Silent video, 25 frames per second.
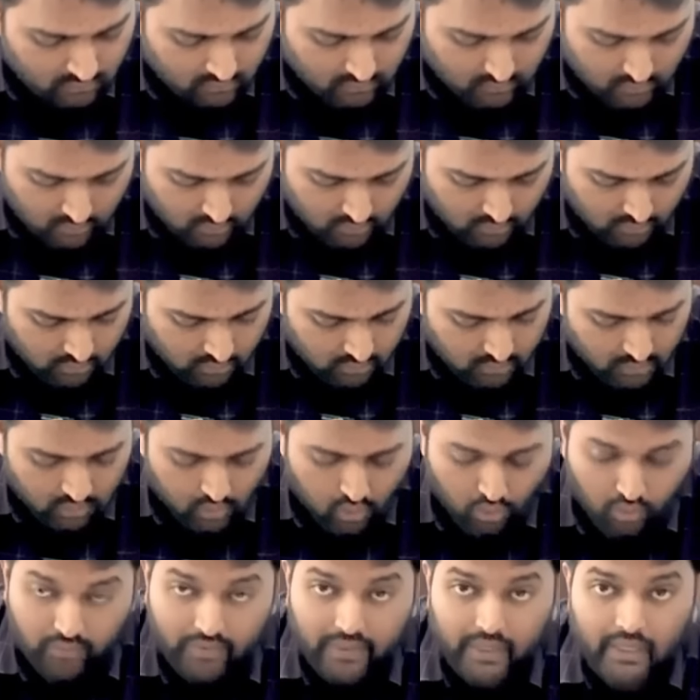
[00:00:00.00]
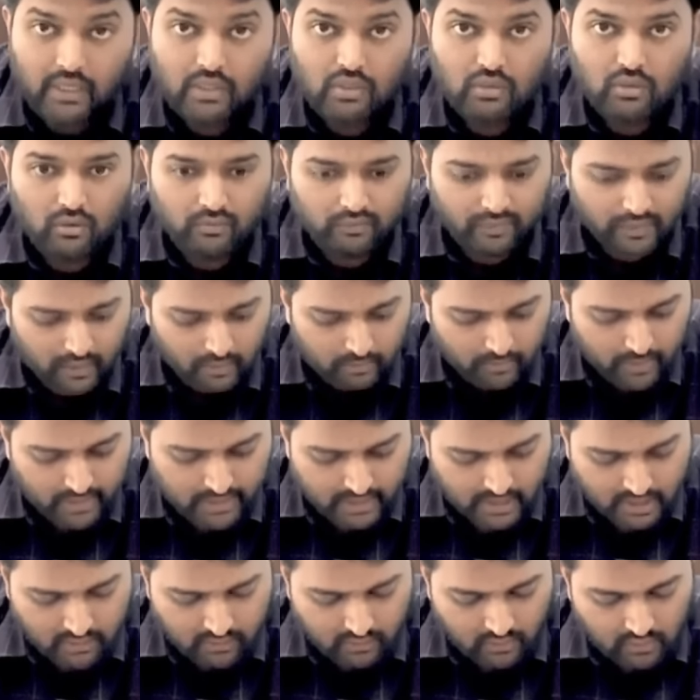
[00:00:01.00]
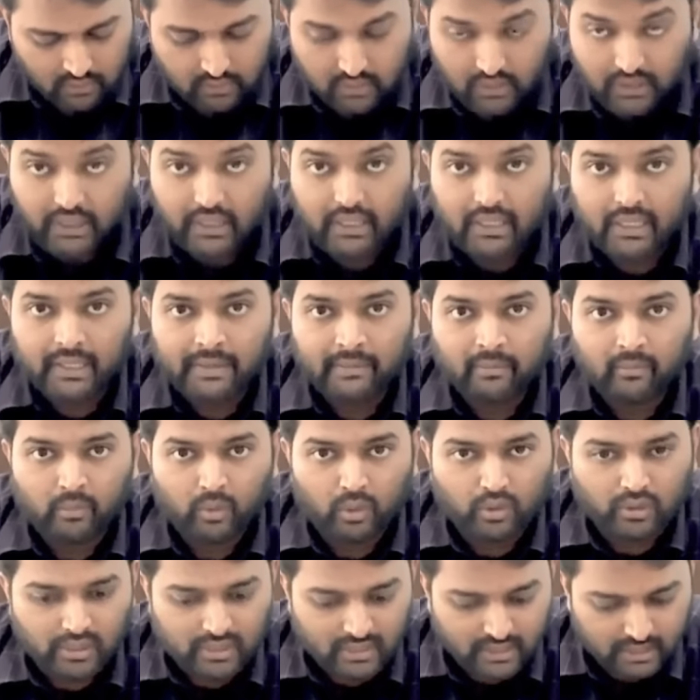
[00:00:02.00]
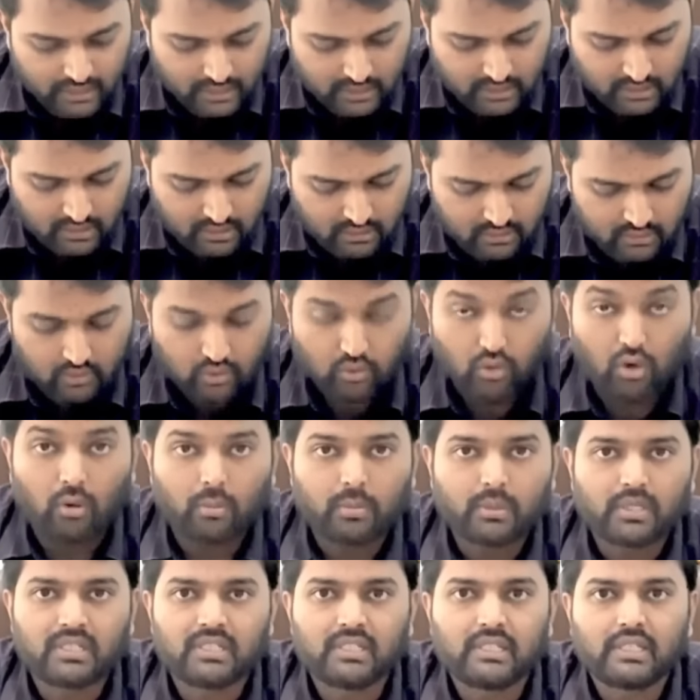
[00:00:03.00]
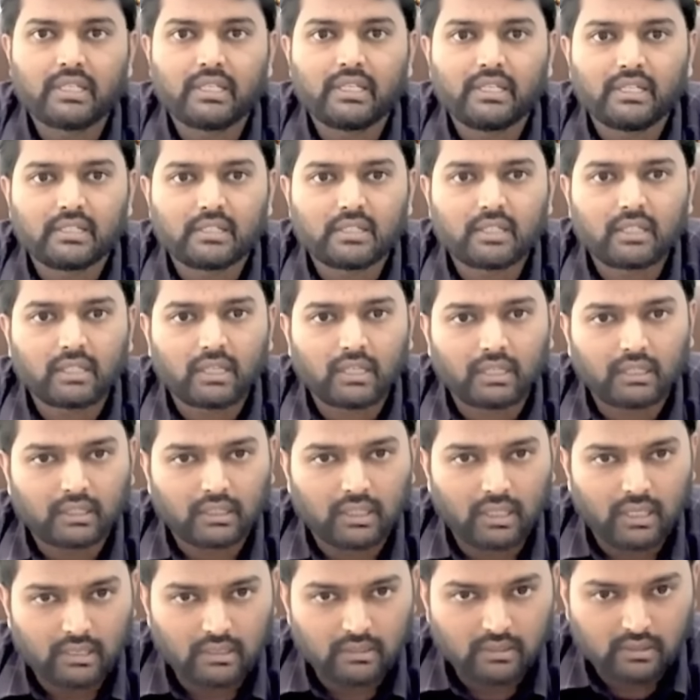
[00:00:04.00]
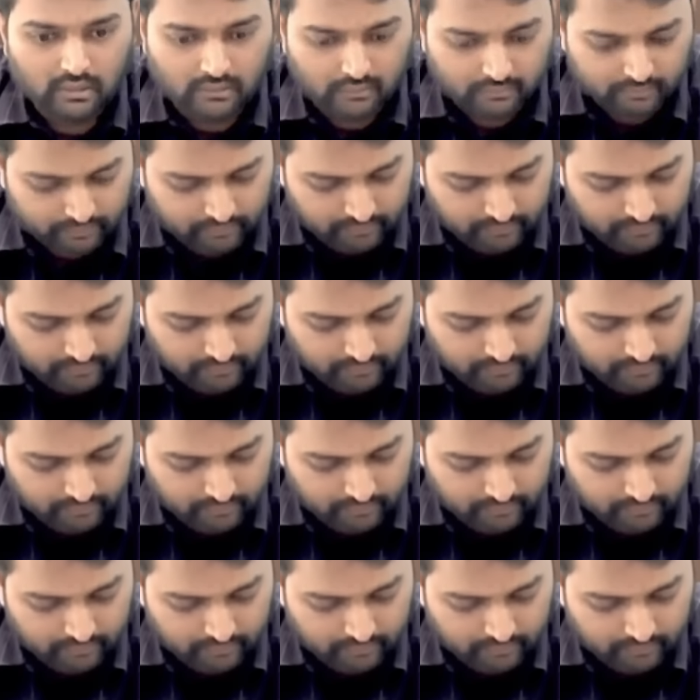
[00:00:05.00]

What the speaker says: So the covariance of AB is equal to 39.6. So option C is the correct answer.